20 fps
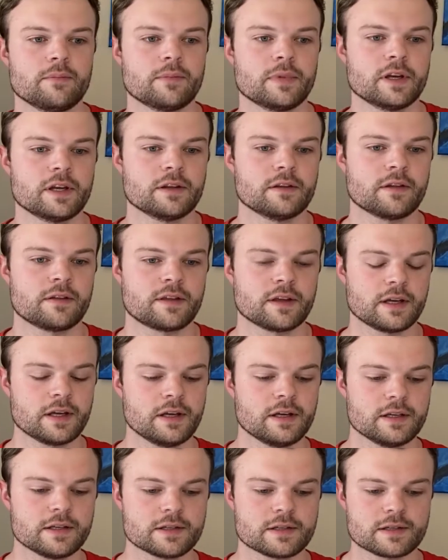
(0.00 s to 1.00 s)
But the thing
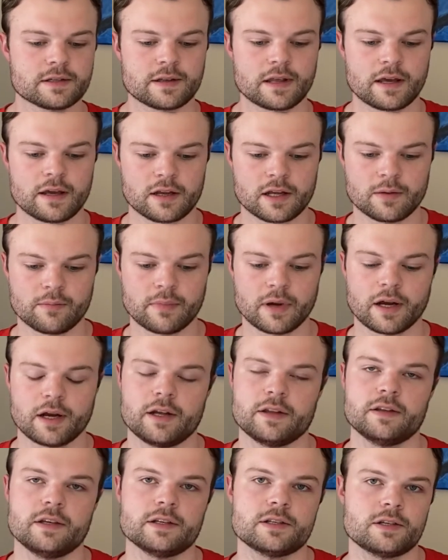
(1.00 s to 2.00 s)
is that
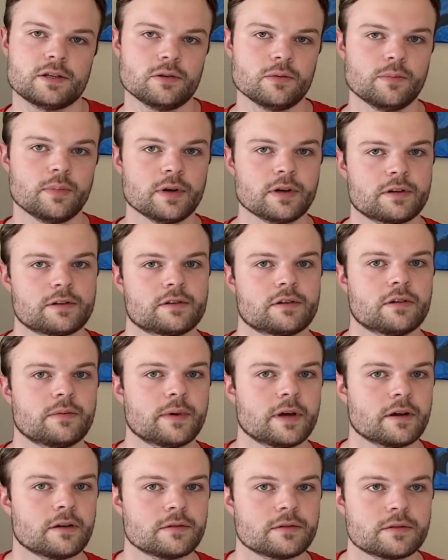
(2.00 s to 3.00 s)
combined, these two books are
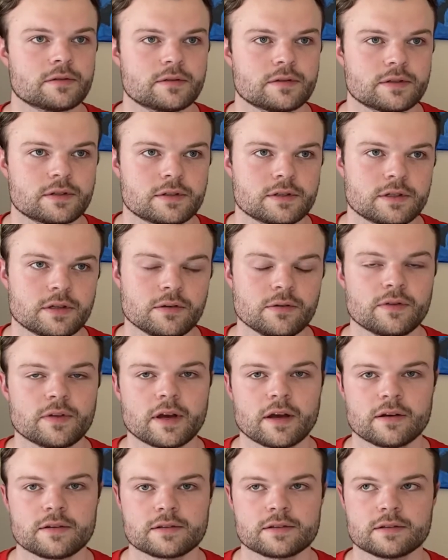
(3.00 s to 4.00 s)
about
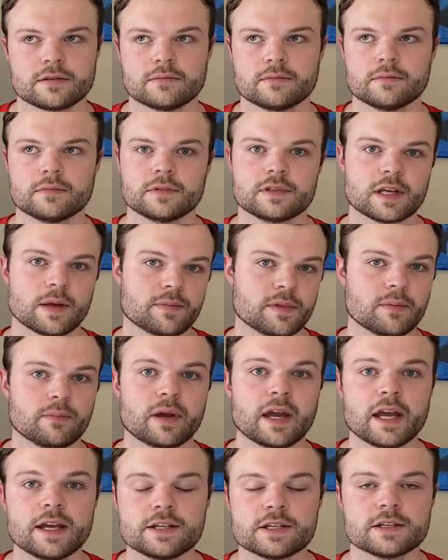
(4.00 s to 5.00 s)
2,000 something
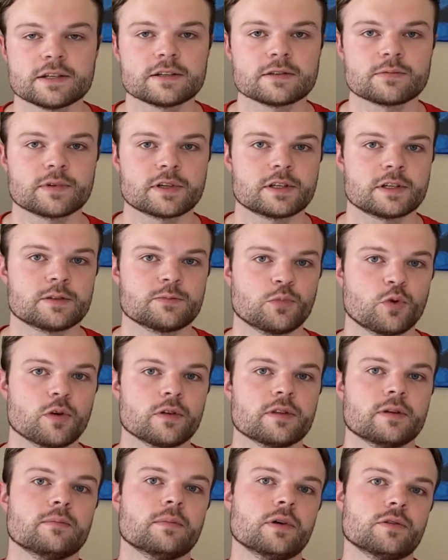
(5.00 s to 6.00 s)
pages, which is more
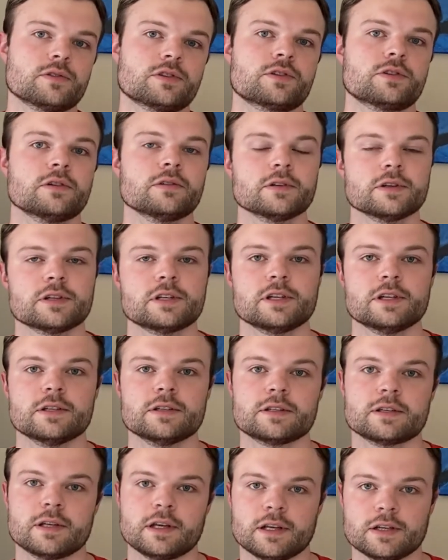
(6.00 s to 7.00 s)
than most
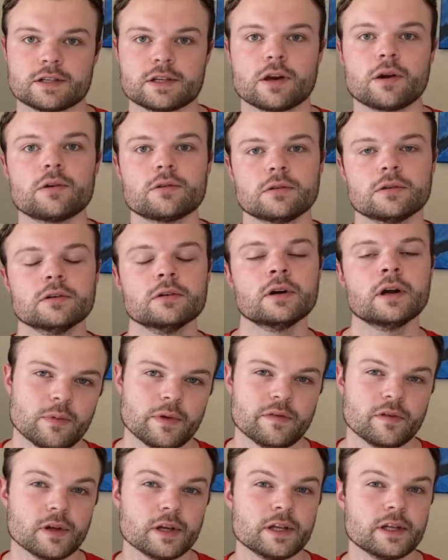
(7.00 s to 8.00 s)
trilogies in total.
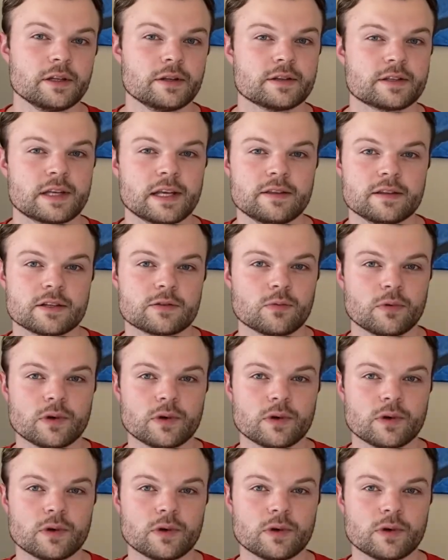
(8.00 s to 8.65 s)
We've only seen this